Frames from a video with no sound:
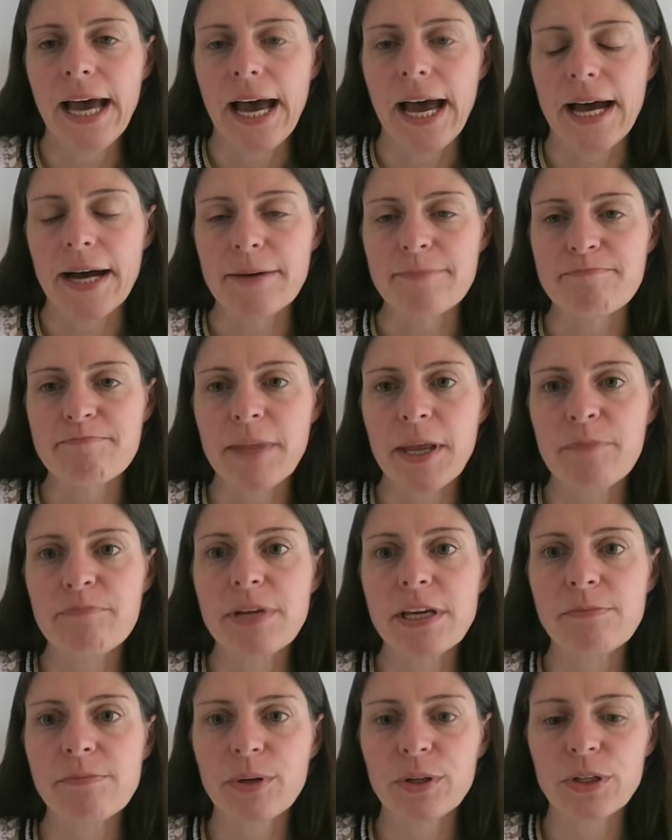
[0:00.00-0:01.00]
um,
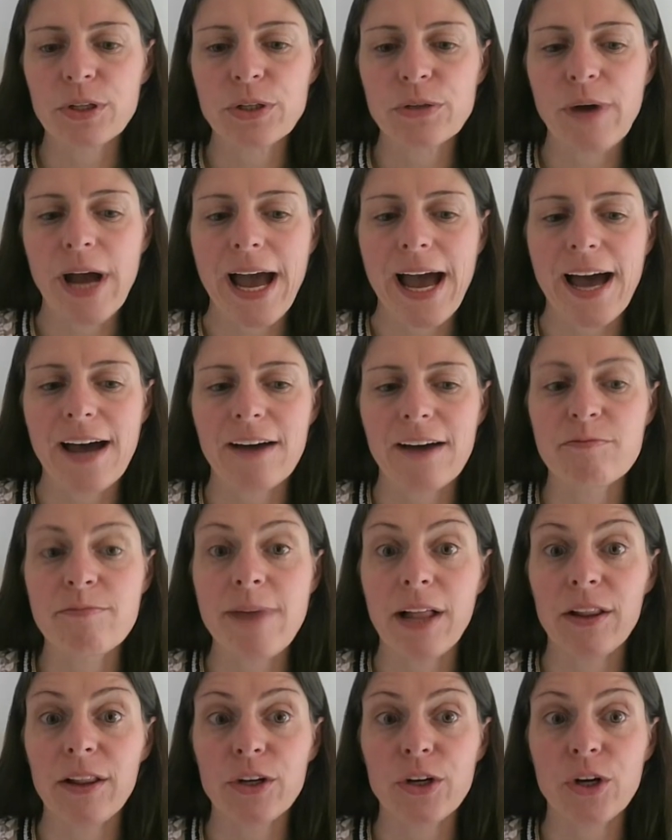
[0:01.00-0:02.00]
people who have
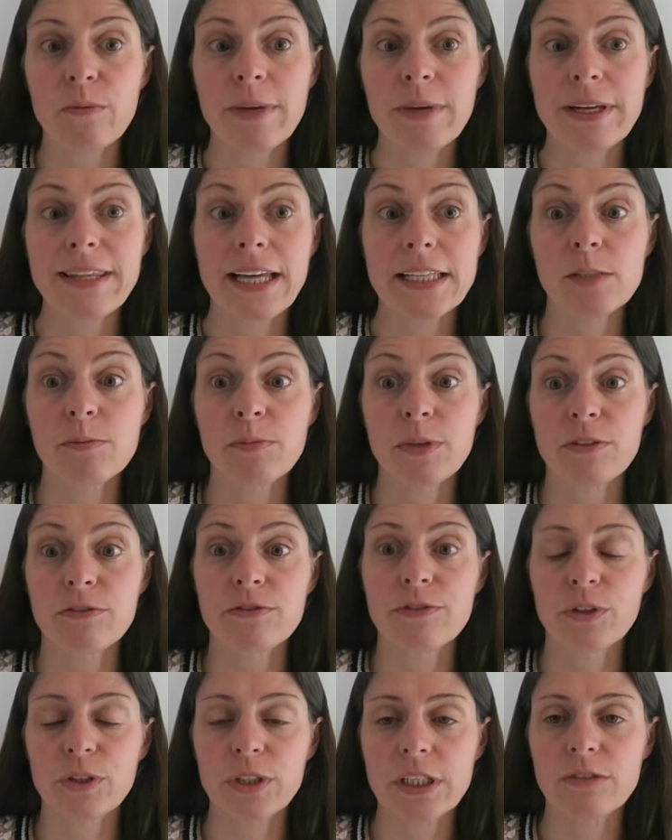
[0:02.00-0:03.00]
melanoma that's been
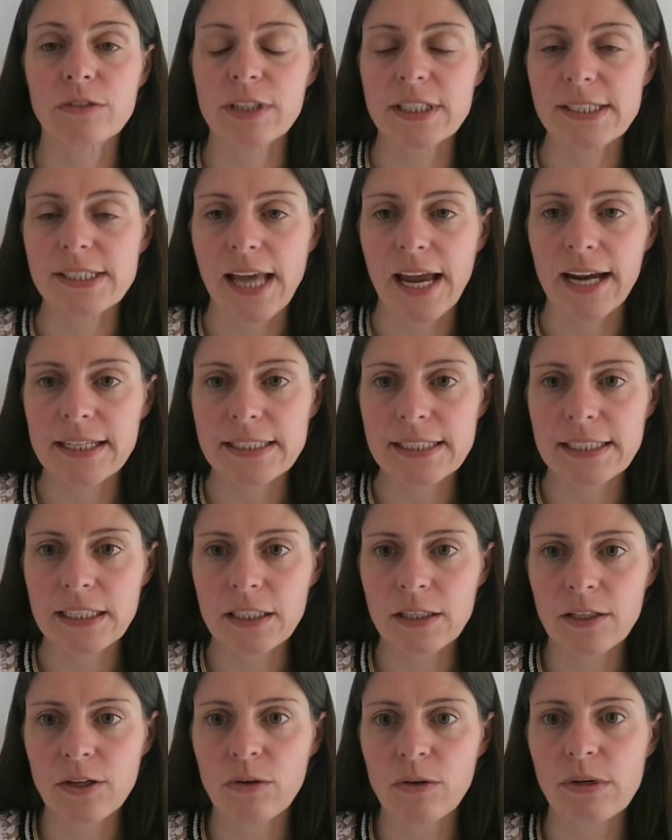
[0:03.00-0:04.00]
fully
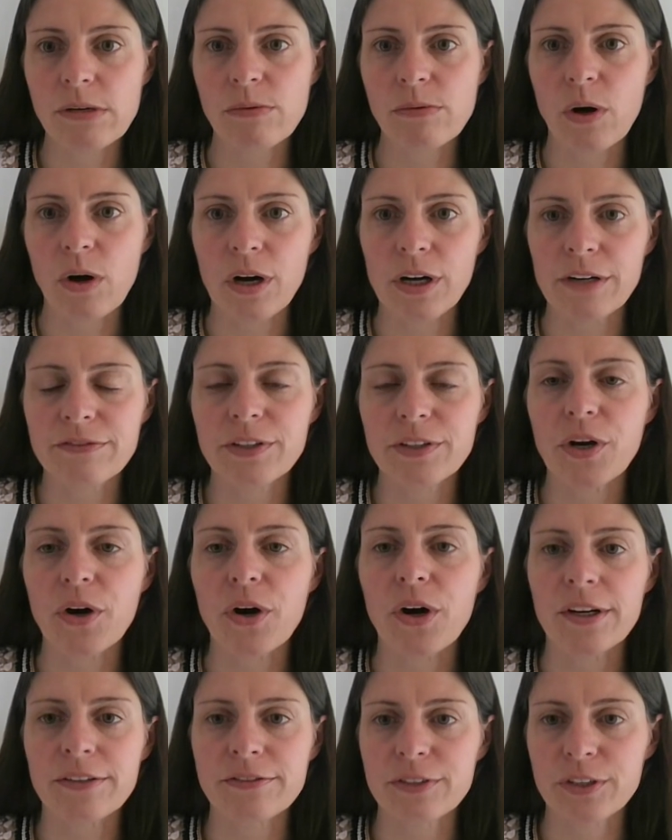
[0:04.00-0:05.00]
resected, we will often
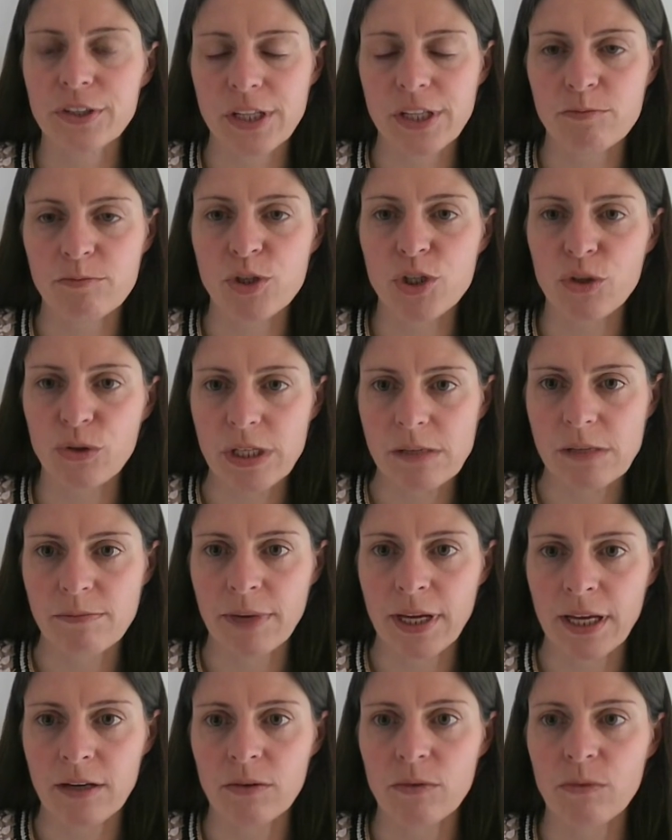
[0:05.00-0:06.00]
offer them
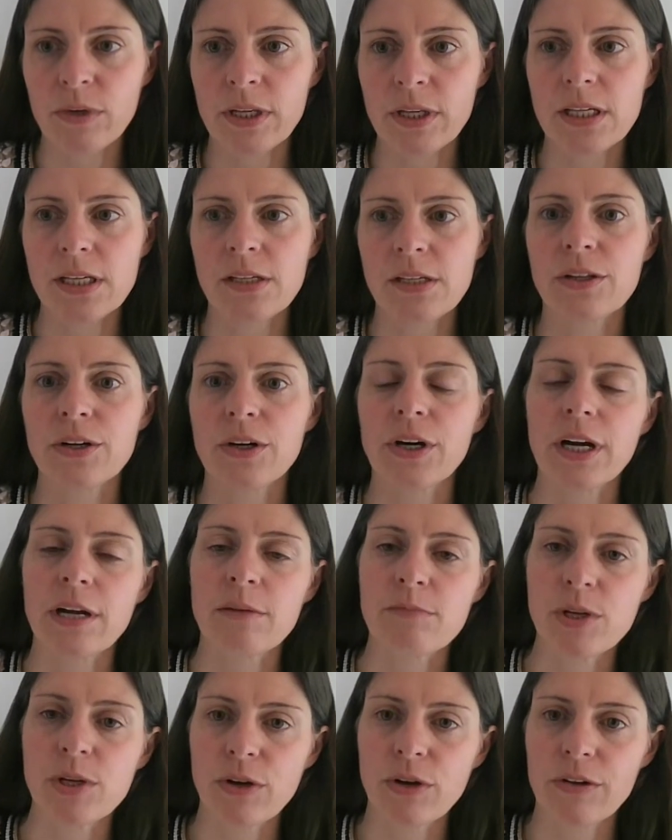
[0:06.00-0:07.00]
treatment with either
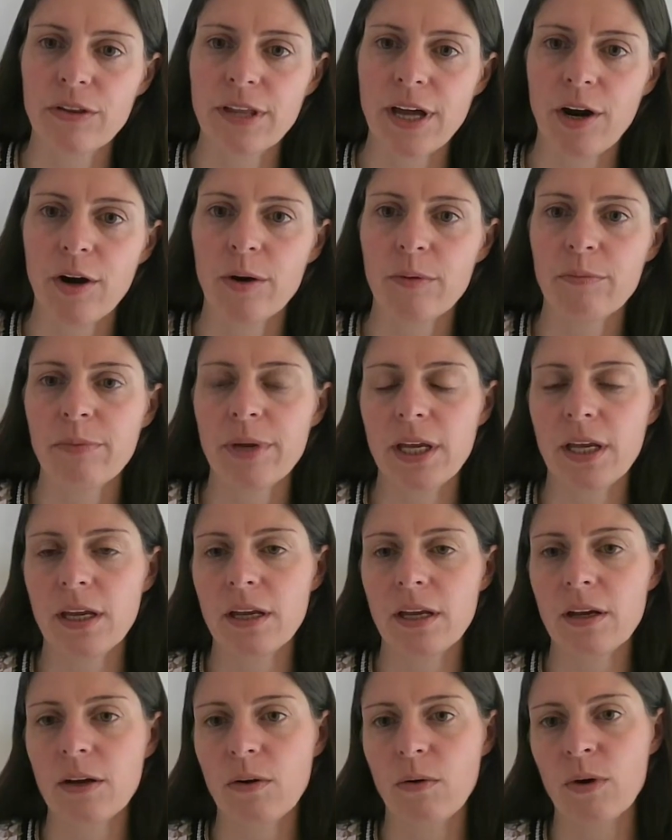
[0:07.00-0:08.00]
immunotherapy
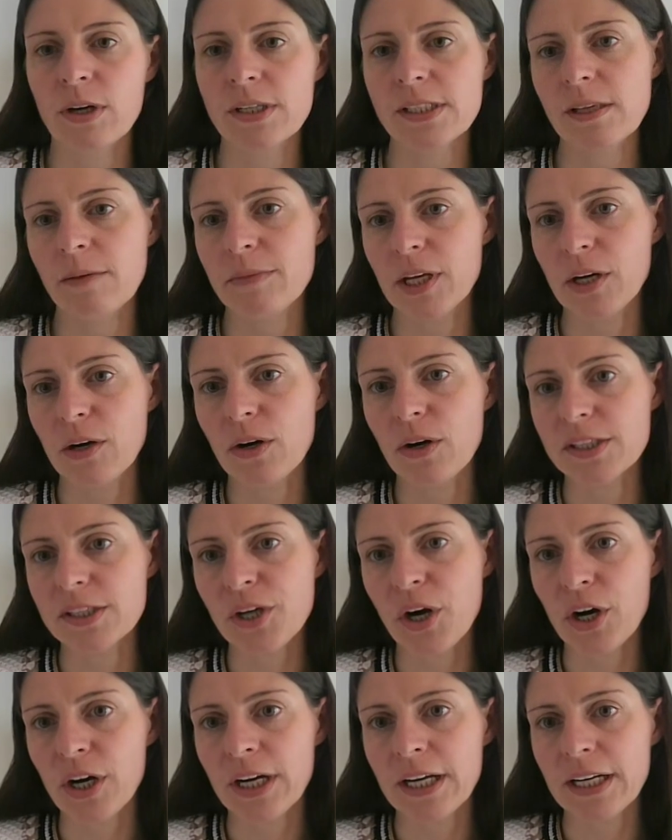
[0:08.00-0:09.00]
or something called
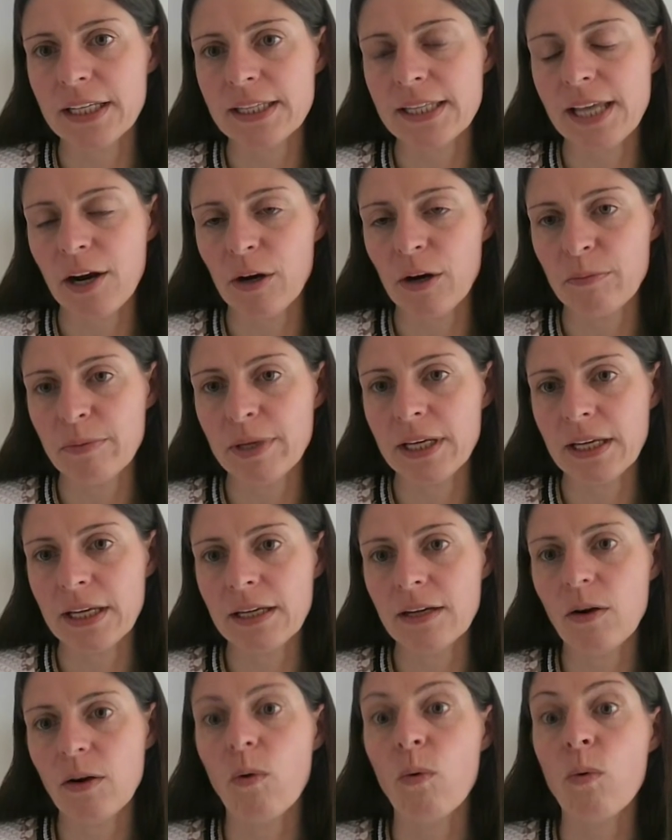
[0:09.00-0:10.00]
targeted therapy
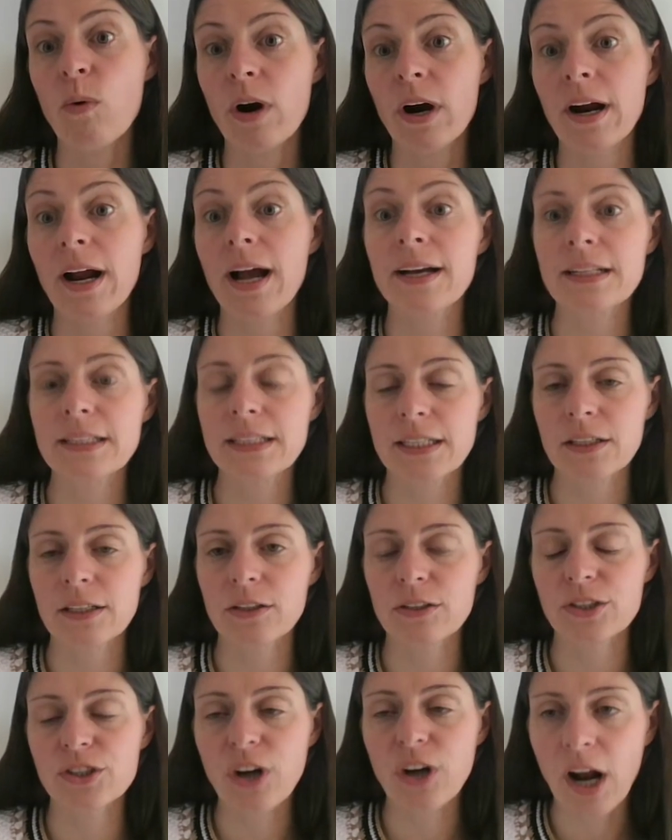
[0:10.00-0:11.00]
or a
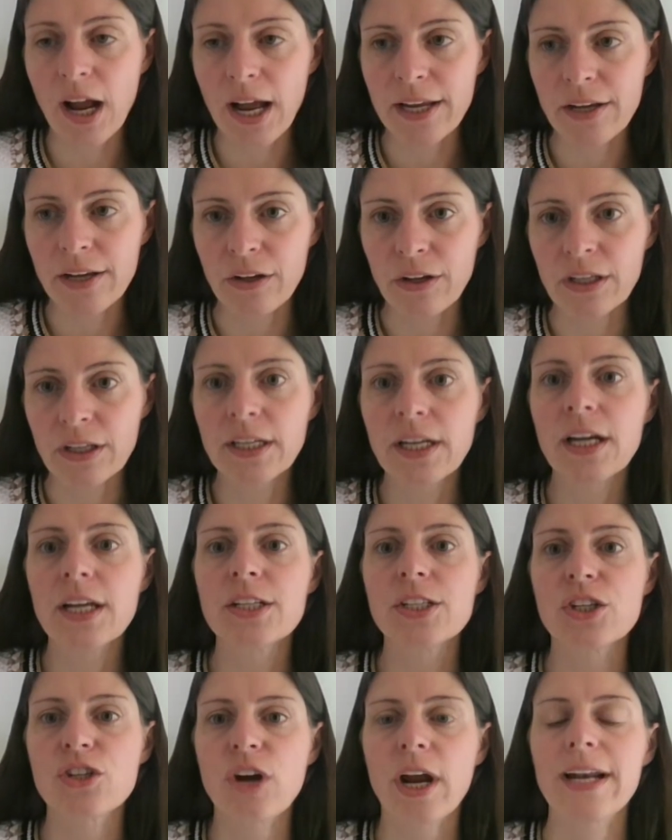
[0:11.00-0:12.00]
clinical trial
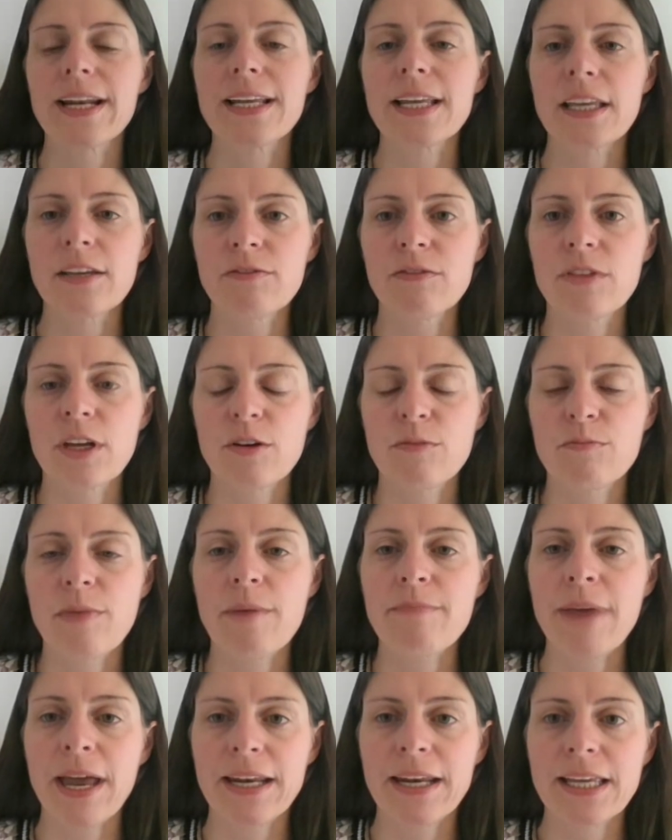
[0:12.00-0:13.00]
to try to give them
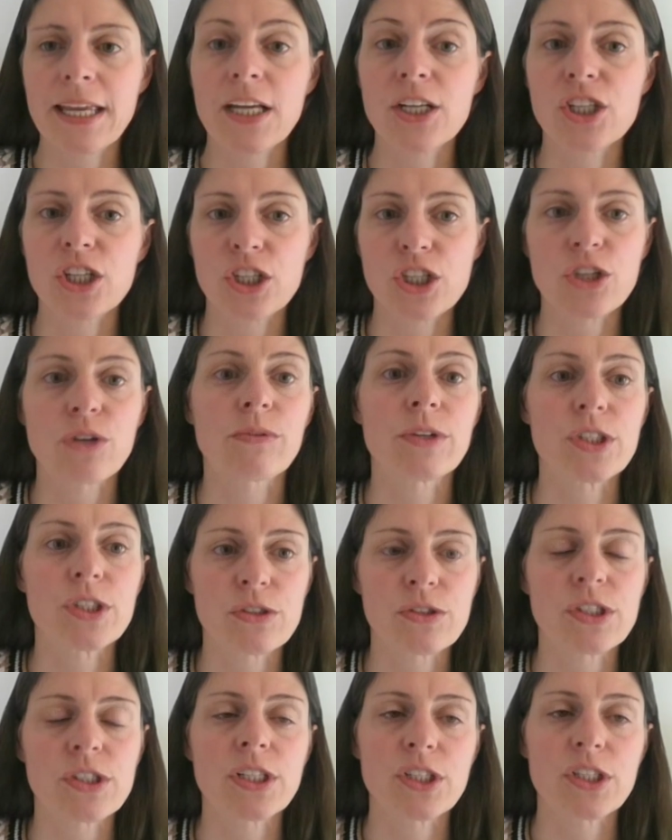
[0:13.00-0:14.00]
medication to
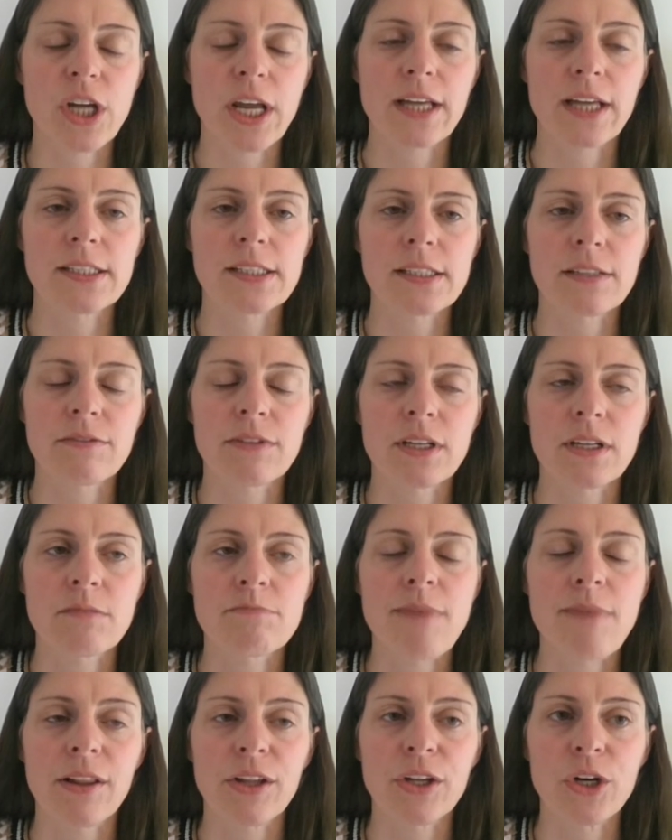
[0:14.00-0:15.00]
reduce the chance of the
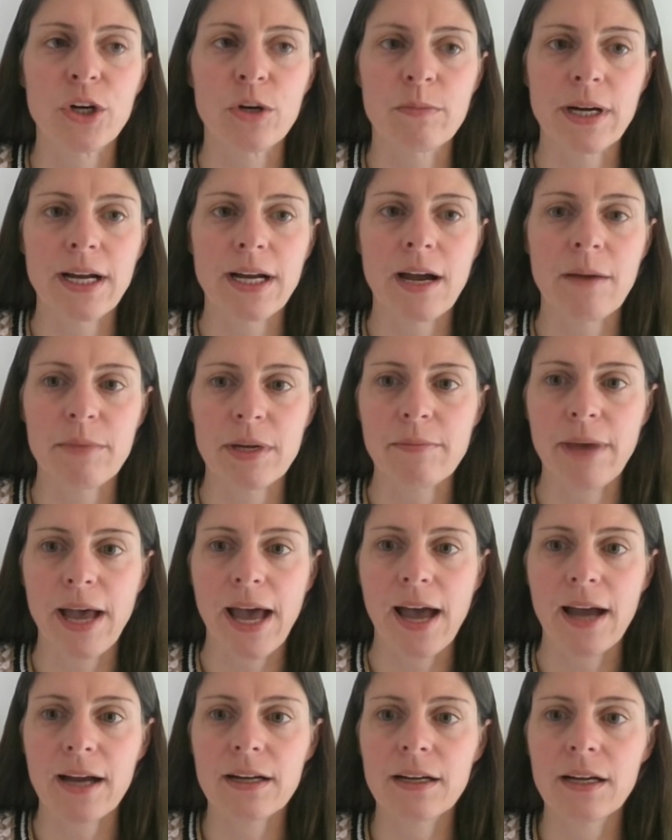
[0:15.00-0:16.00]
melanoma coming
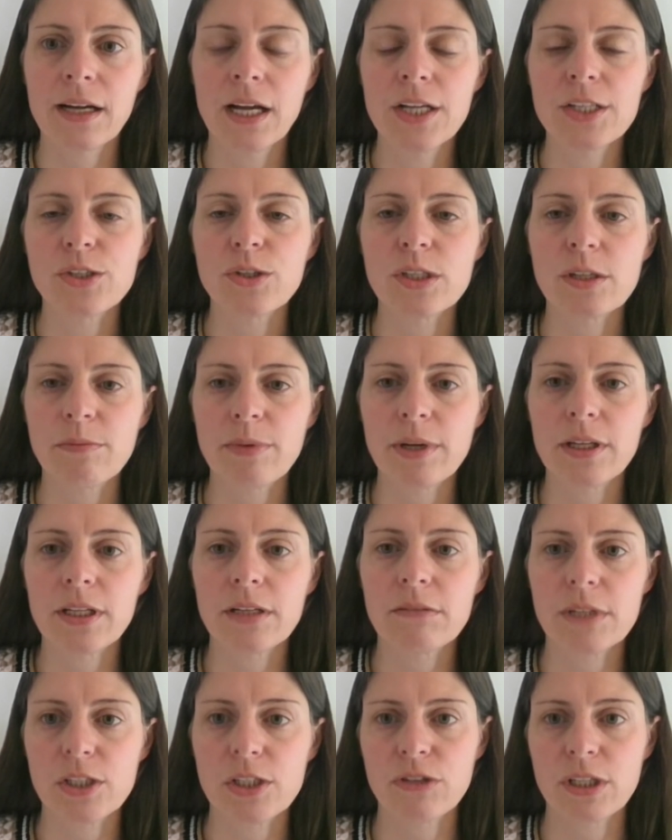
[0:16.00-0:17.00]
back. So typically
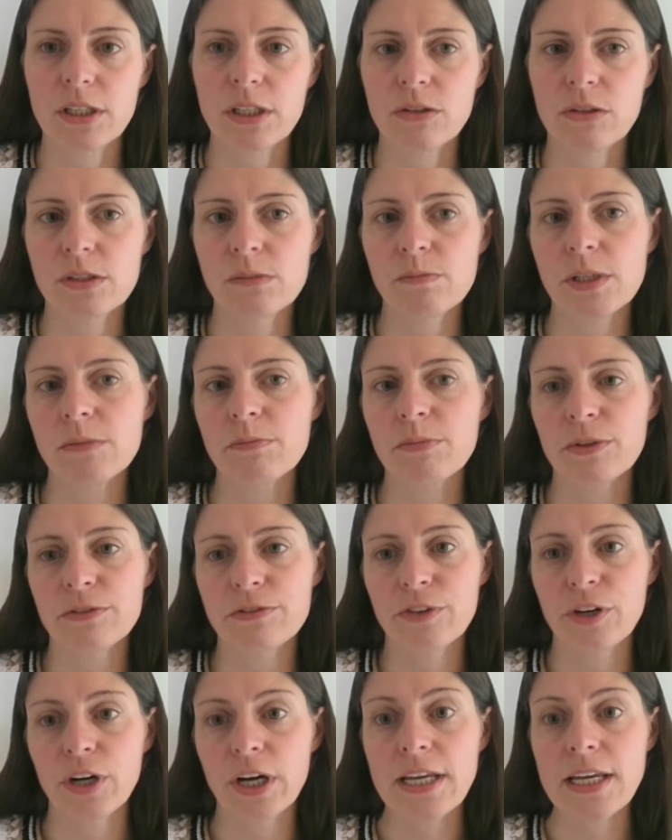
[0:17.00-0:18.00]
we treat those people
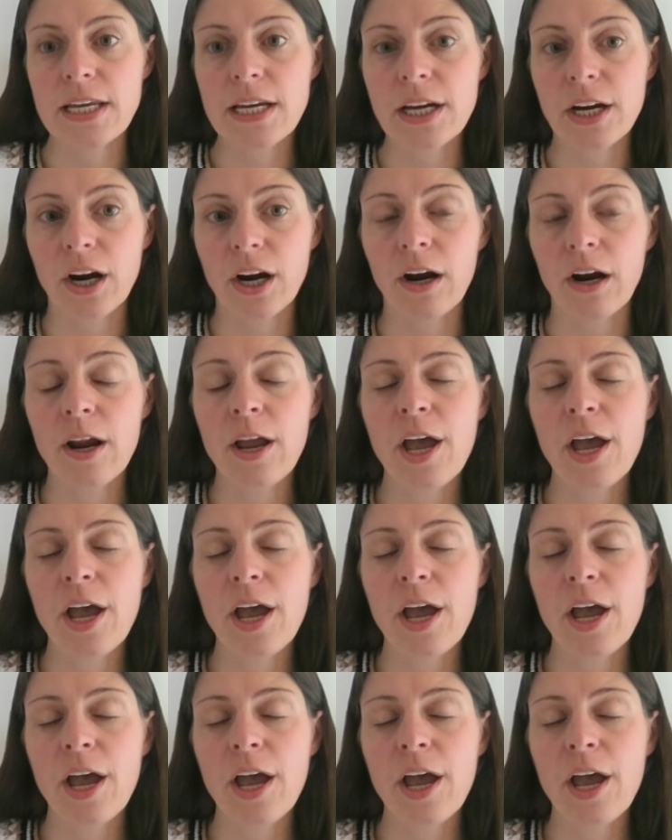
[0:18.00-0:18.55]
for a year.